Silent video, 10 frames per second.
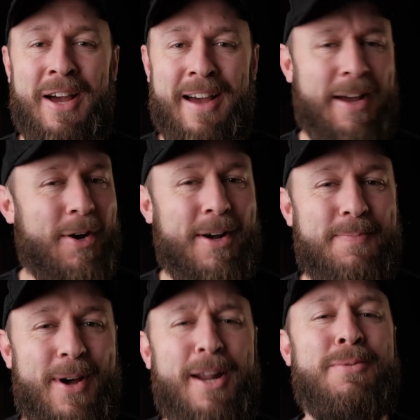Hey guys,
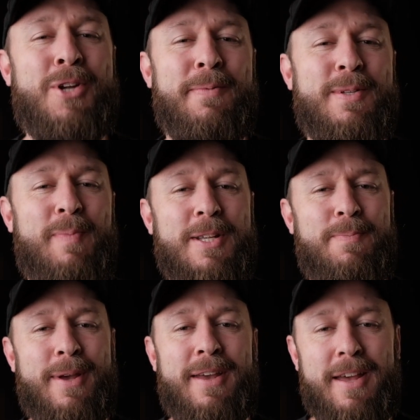my name's Thomas
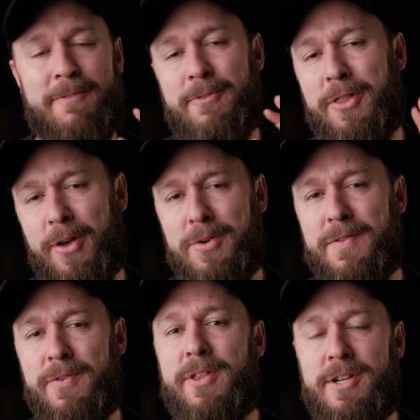Busby, and for those
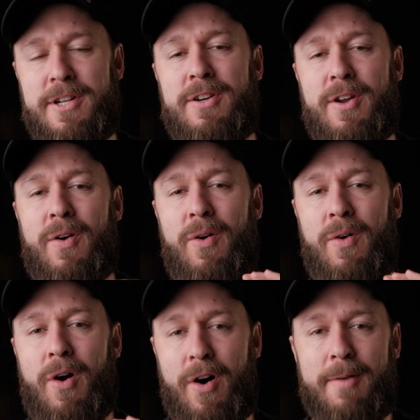of you that didn't know,
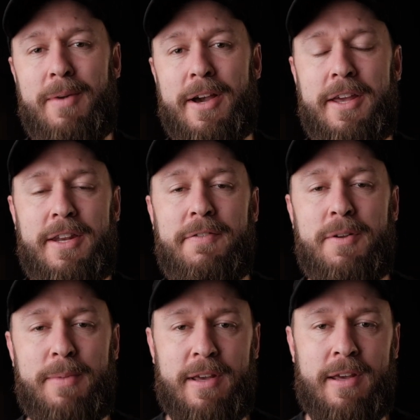I am lucky enough
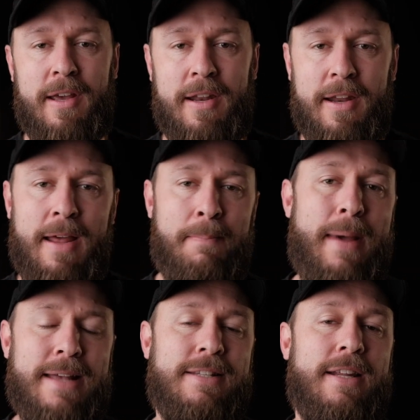to be an
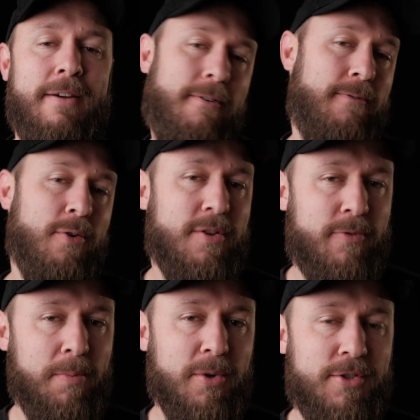ambassador for
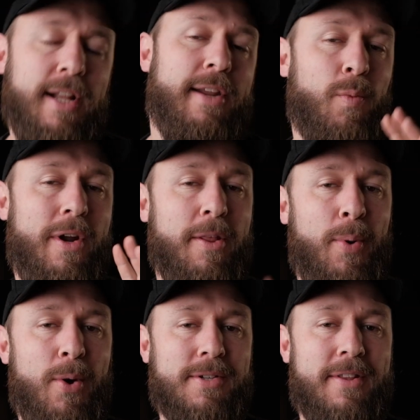Fujifilm New Zealand. And one of the
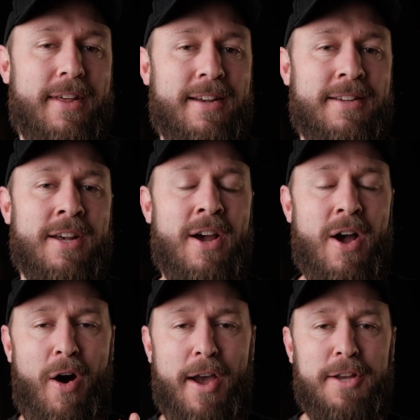perks of that is
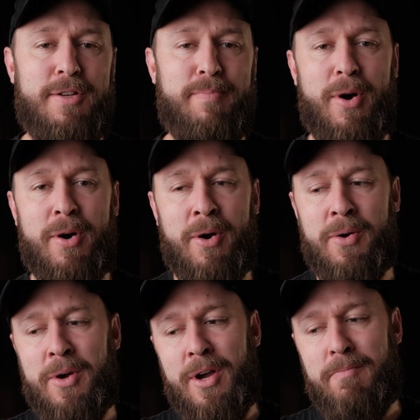I get to
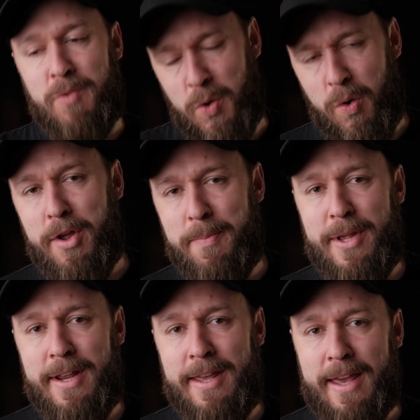borrow quite a
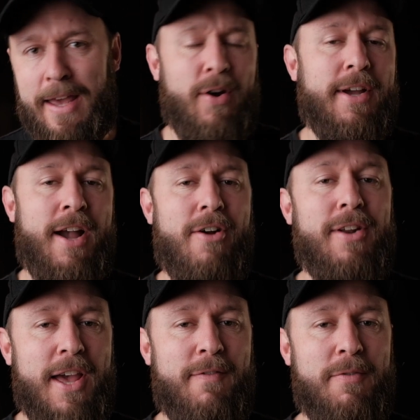bit of gear, and I
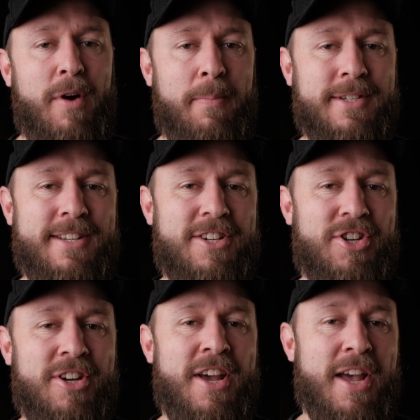currently have in my
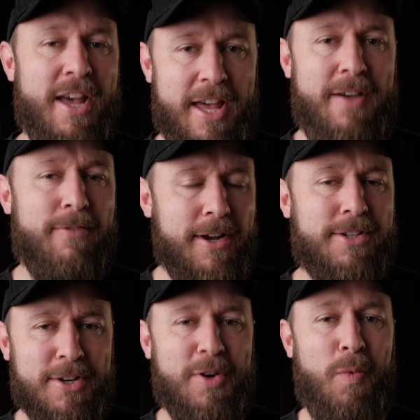possession every
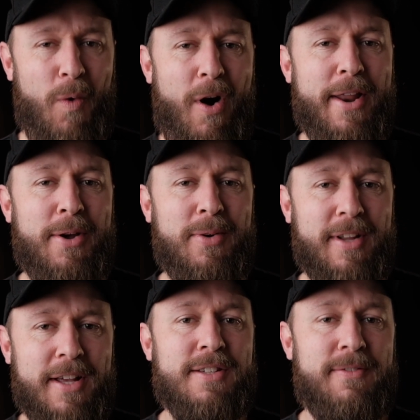single wide-angle
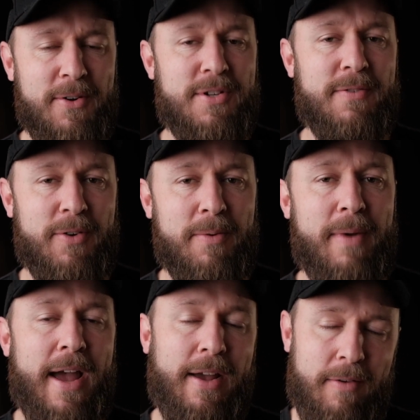lens Fujifilm
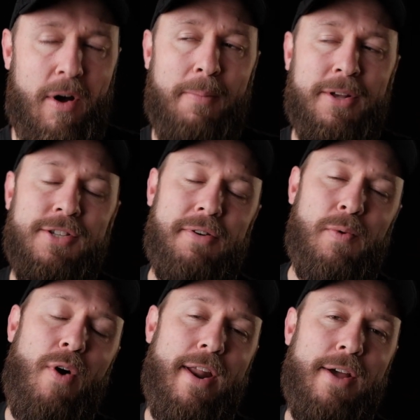make, and I'm
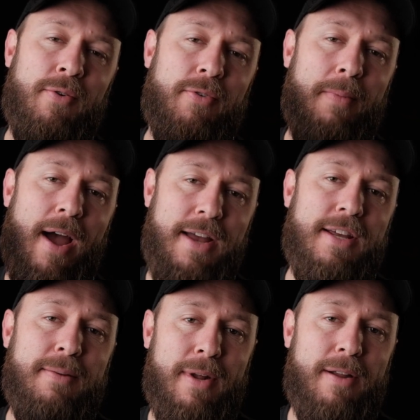considering wide-angle from
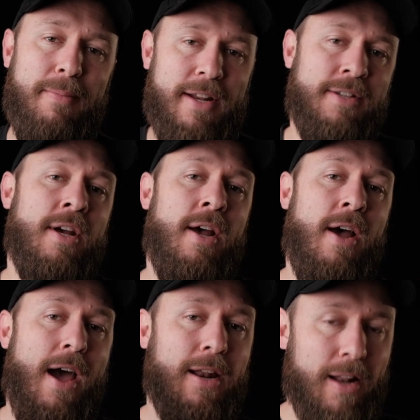18mm
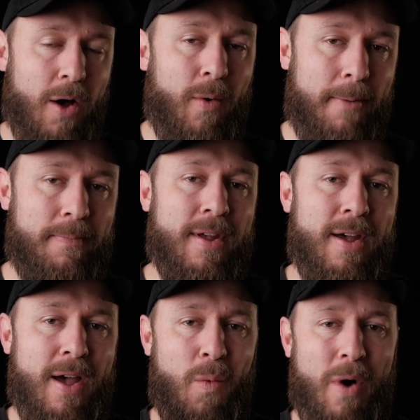and lower.
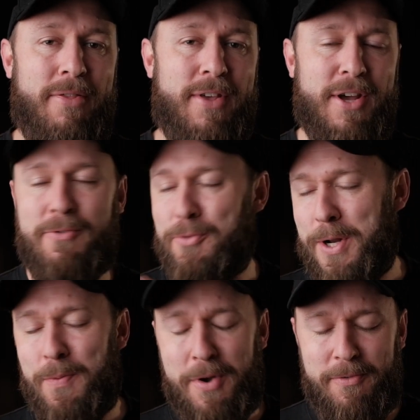And one thing I've
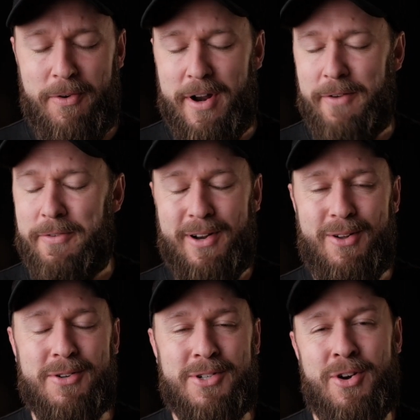really wanted to find out for the
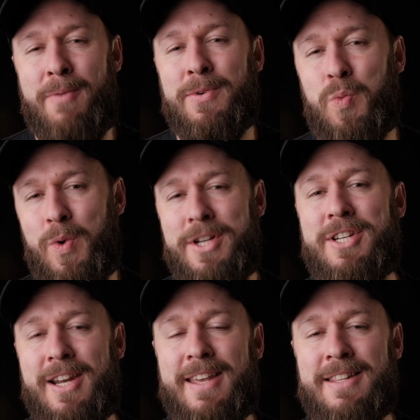longest time is
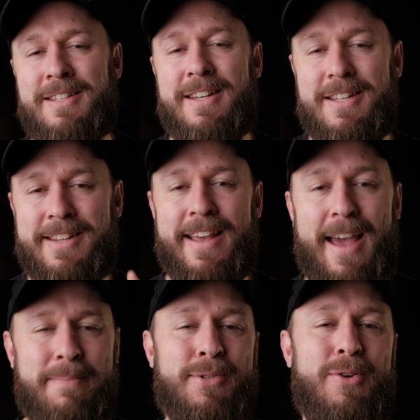which lens is the
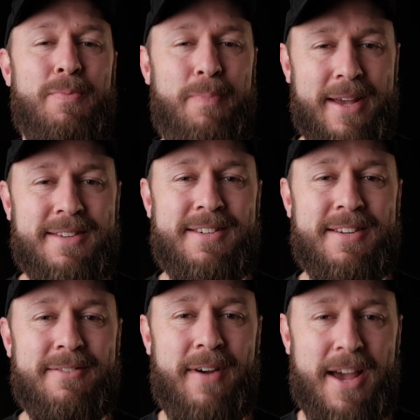absolute best
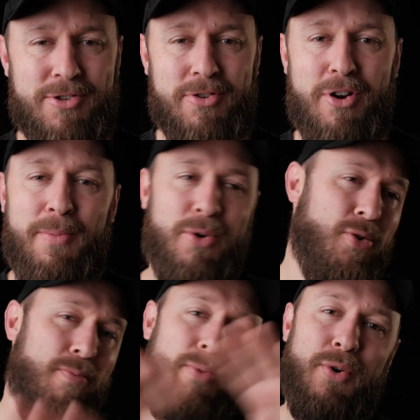for
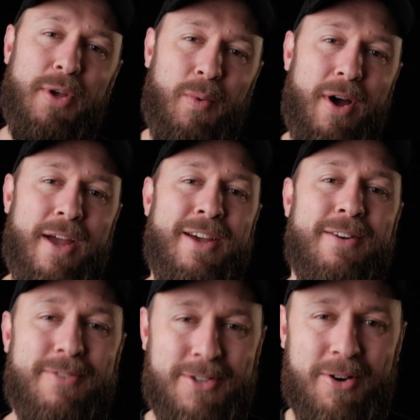astronomical Milky Way
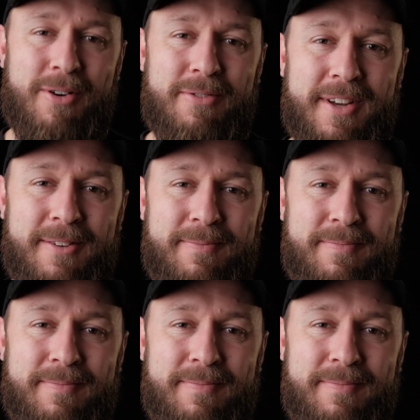photography.